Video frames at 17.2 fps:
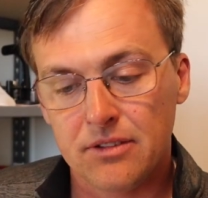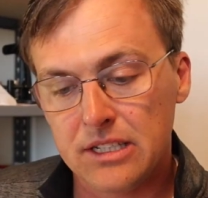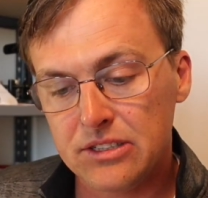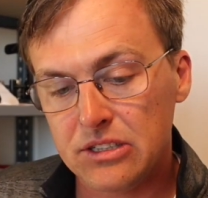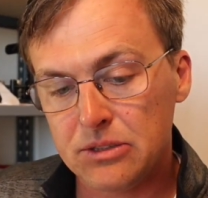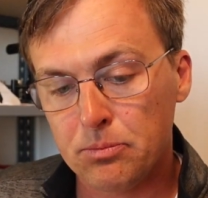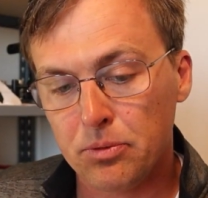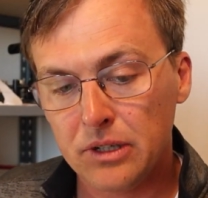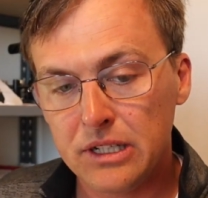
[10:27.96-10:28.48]
This
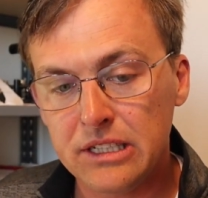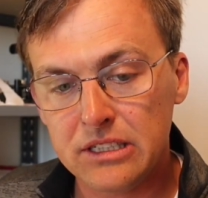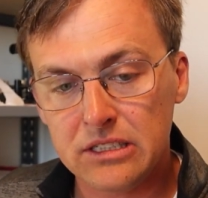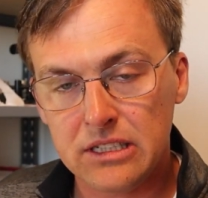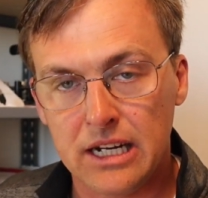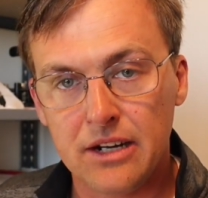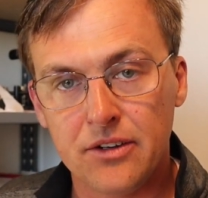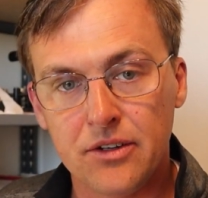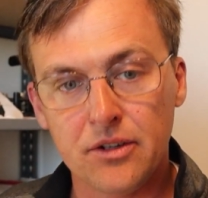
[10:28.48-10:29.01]
is pretty
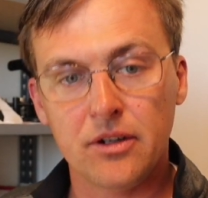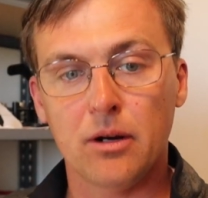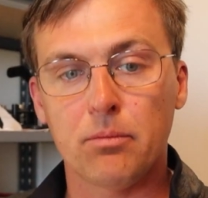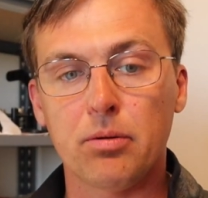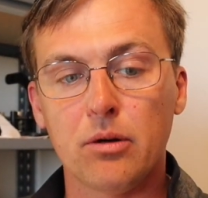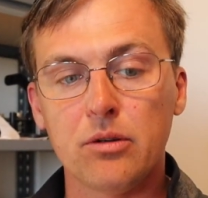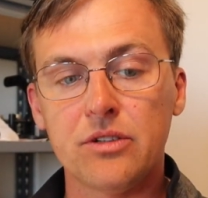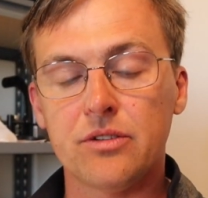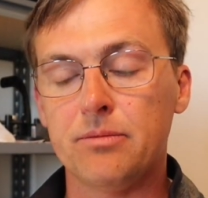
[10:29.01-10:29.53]
standard
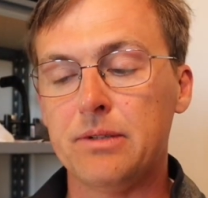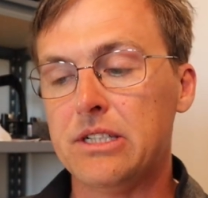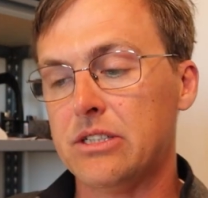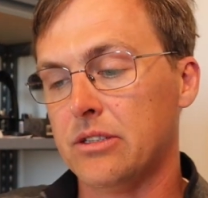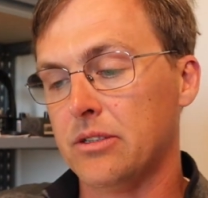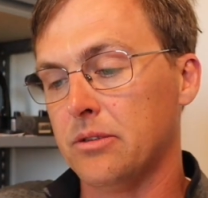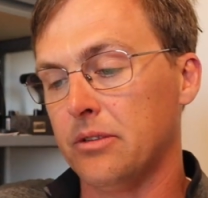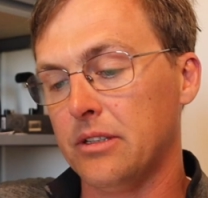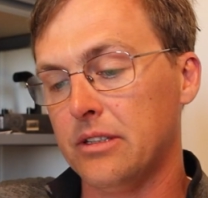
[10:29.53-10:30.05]
approach for me,
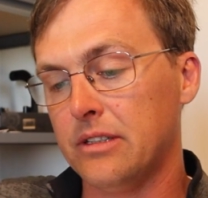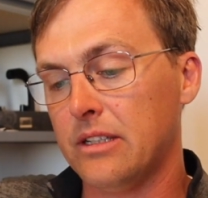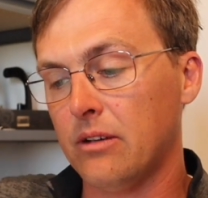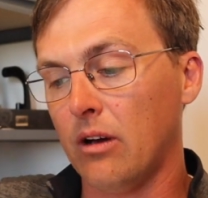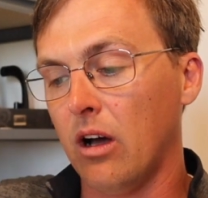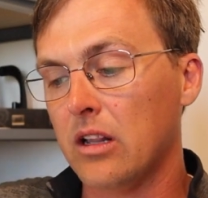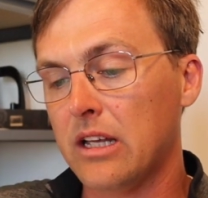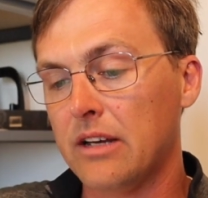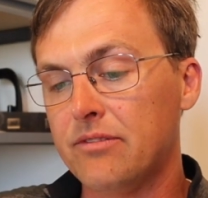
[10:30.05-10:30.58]
so
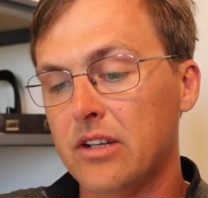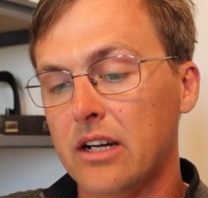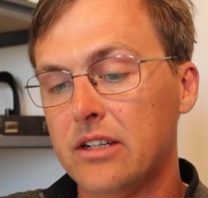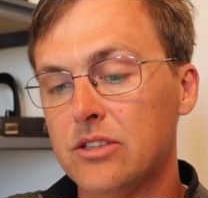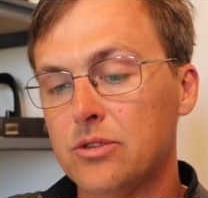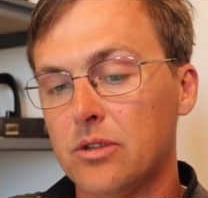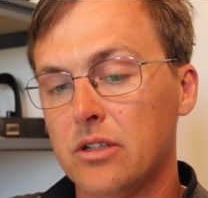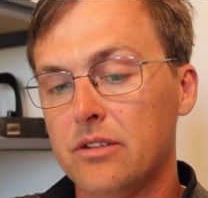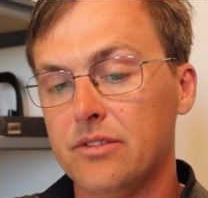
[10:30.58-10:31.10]
all I've done
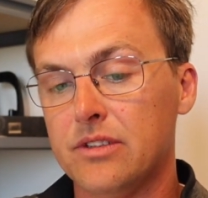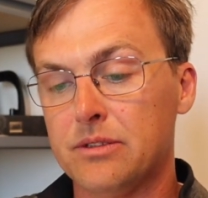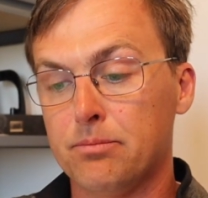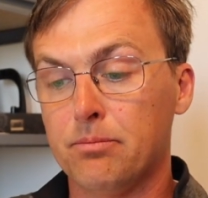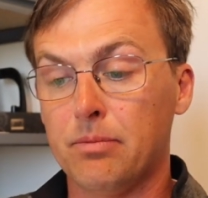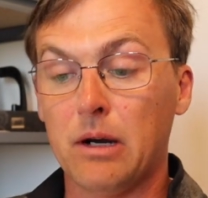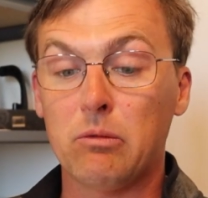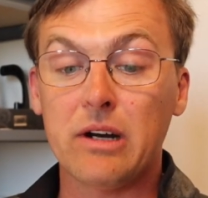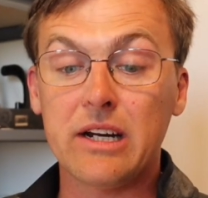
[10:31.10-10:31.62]
sort of is
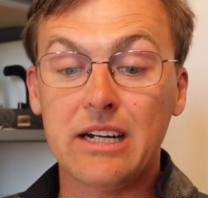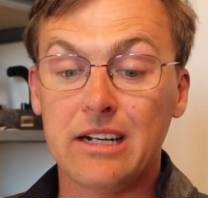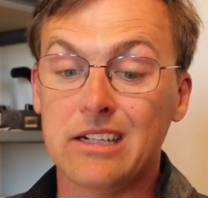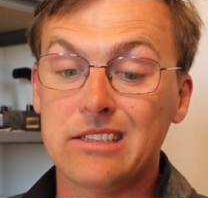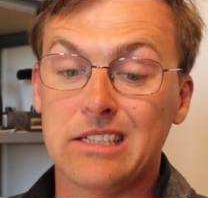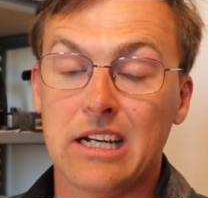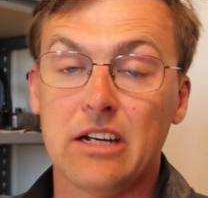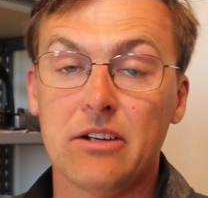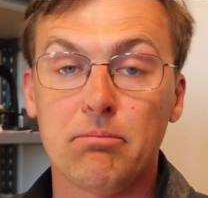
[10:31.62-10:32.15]
by
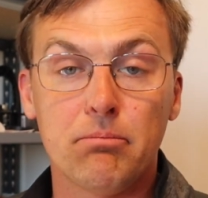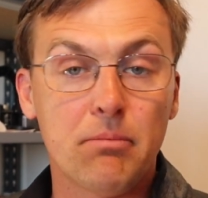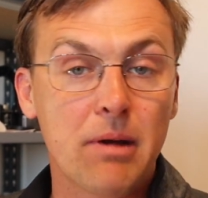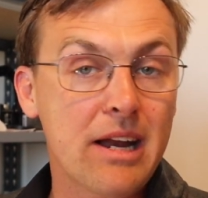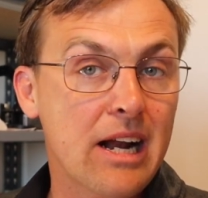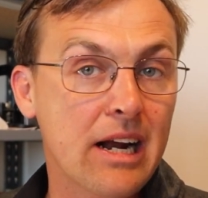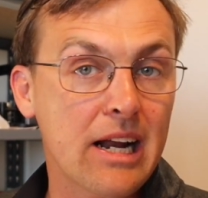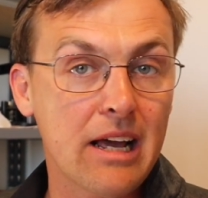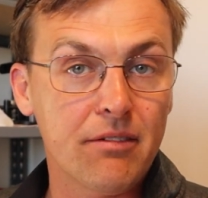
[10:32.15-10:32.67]
recognizing I
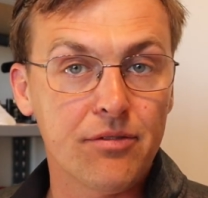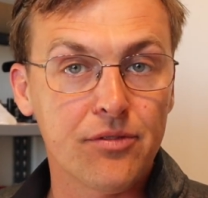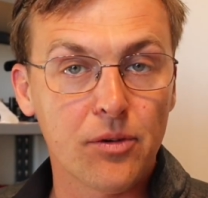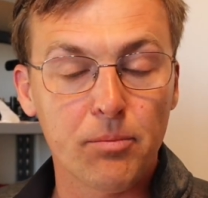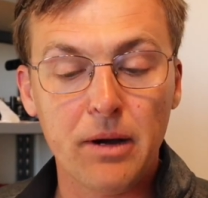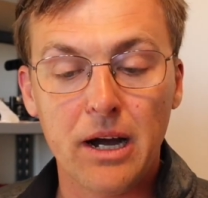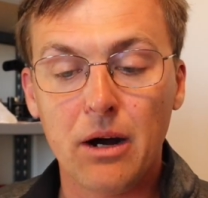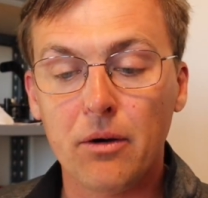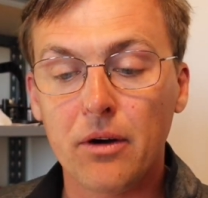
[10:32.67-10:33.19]
may not have full
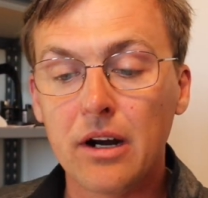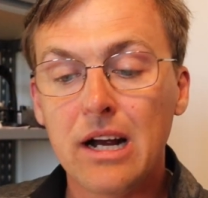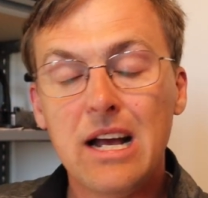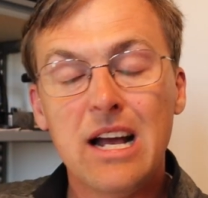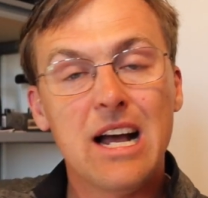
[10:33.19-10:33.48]
power.